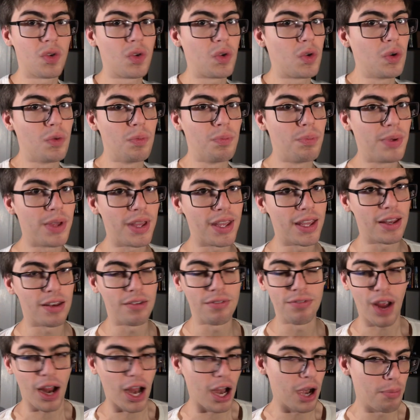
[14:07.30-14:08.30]
to be
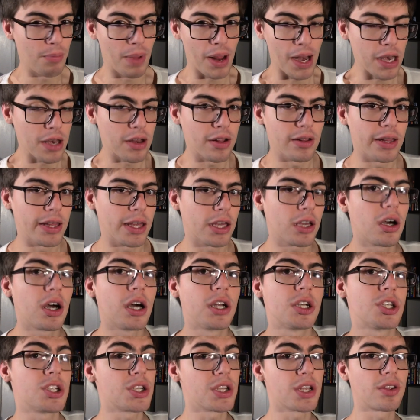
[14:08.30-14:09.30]
environmentally
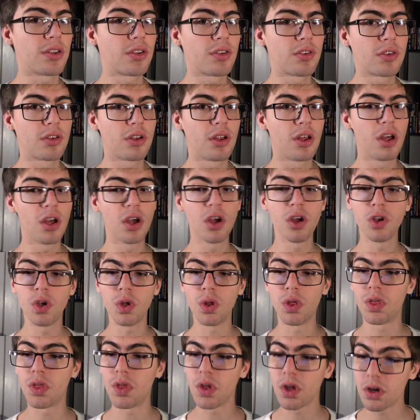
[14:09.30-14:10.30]
conscious, to
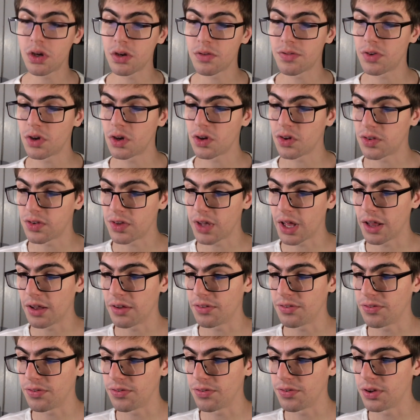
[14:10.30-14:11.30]
think of
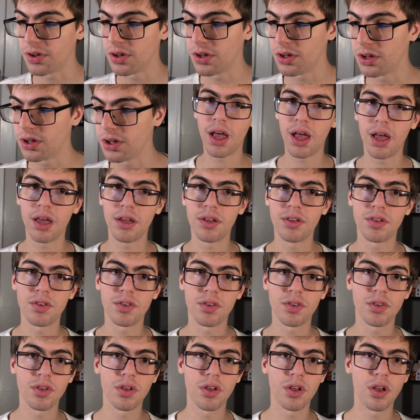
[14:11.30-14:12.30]
yourself
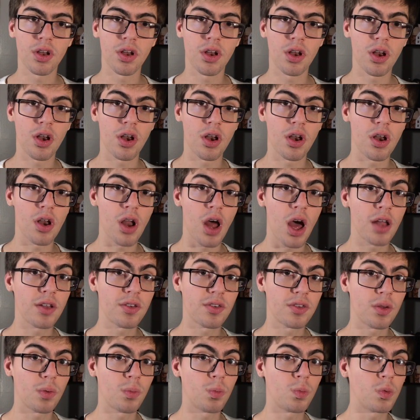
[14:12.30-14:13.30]
as not
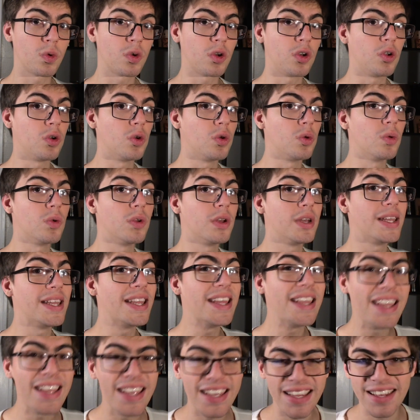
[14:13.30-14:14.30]
someone who
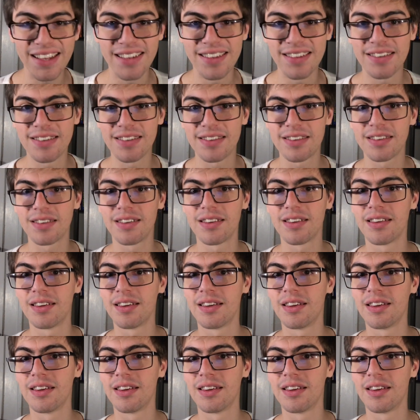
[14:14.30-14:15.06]
needs